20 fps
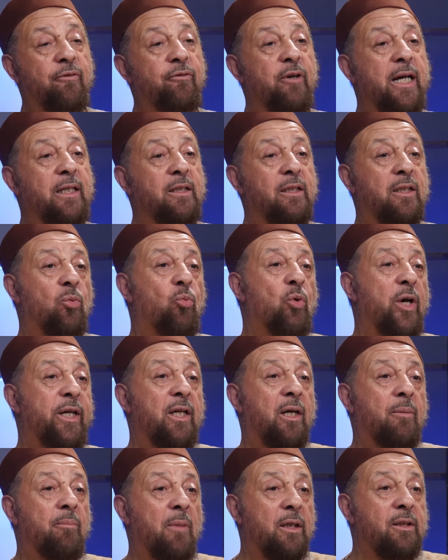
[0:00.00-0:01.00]
Franklin went
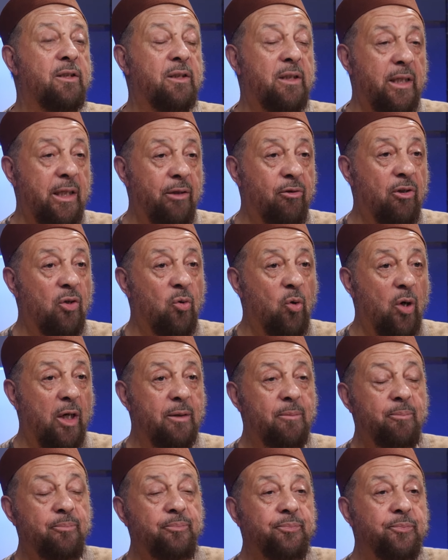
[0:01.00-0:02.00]
amongst the Iroquois
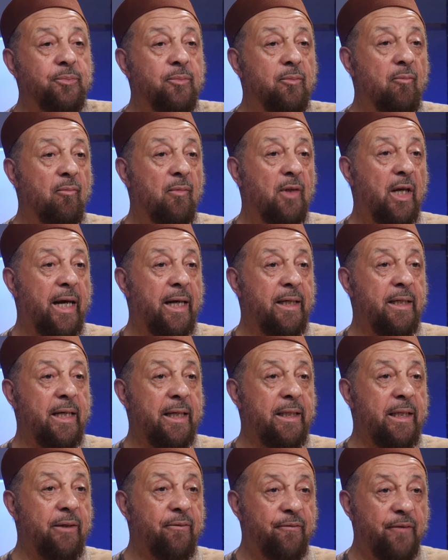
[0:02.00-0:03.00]

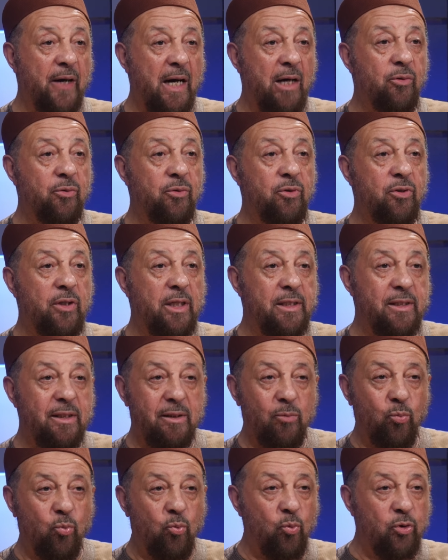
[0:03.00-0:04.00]
and he found
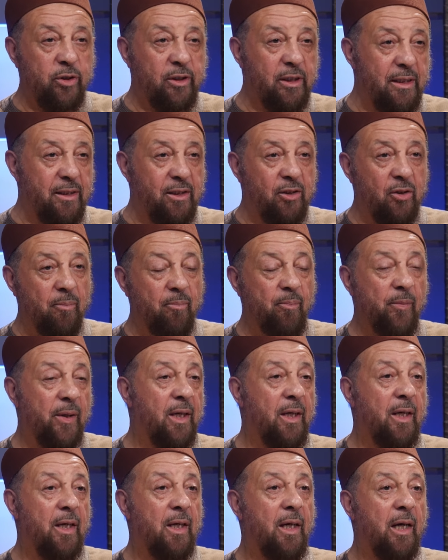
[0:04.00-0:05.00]
this system
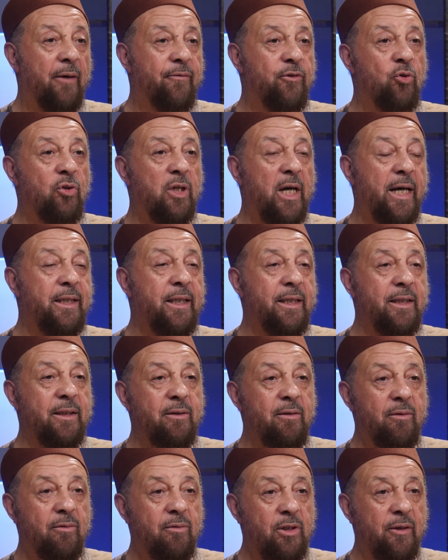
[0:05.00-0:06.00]
of
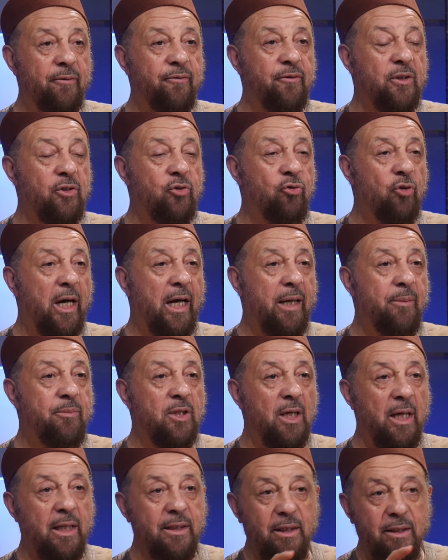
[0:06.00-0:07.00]
uniting different
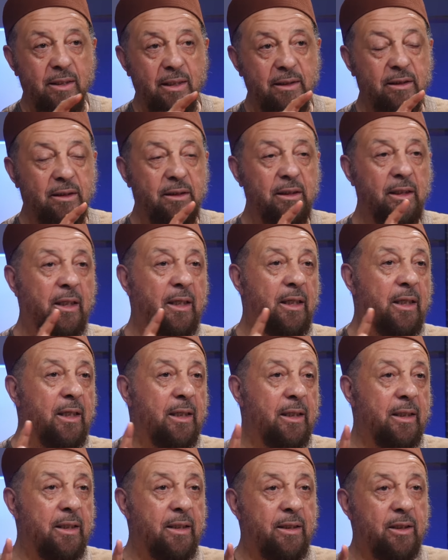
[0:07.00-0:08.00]
tribes under this
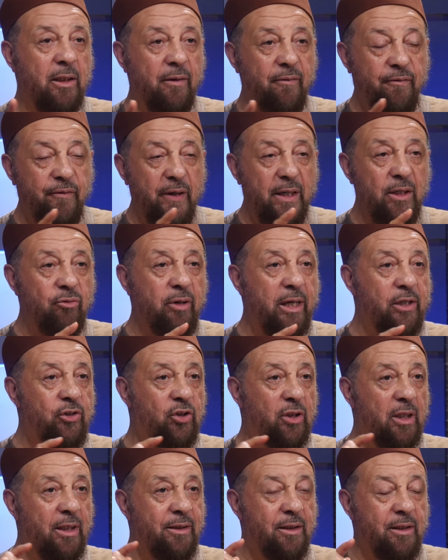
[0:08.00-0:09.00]

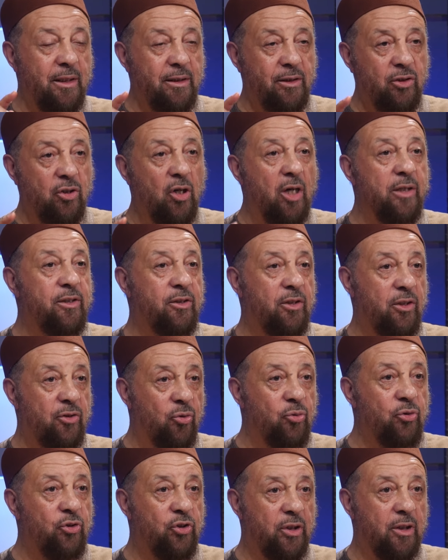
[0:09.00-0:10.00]
confederation, under this
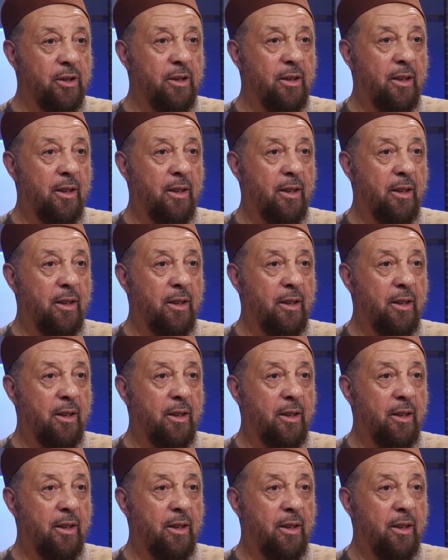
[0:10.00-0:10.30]
constitution.